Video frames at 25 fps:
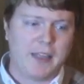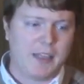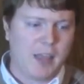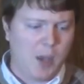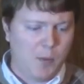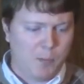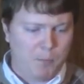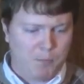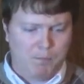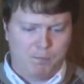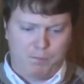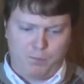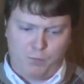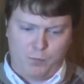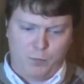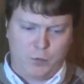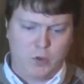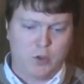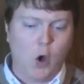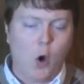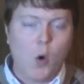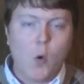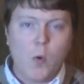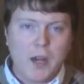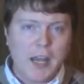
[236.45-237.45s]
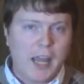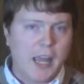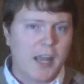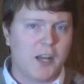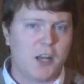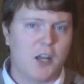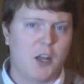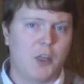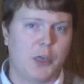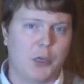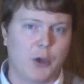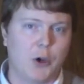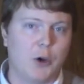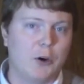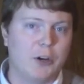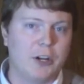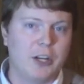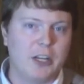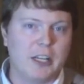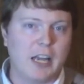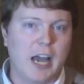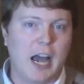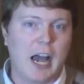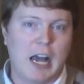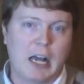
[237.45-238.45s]
They donated
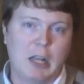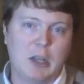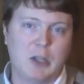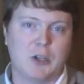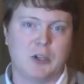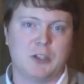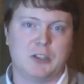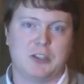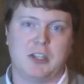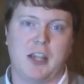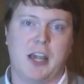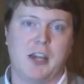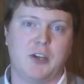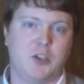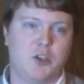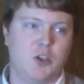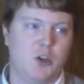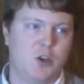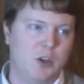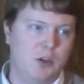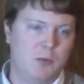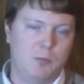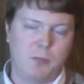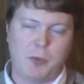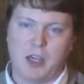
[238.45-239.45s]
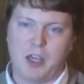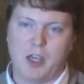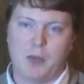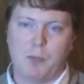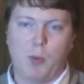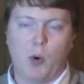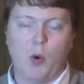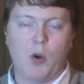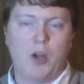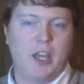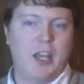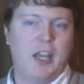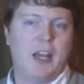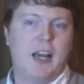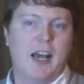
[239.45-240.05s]
$30. I shouldn't be putting it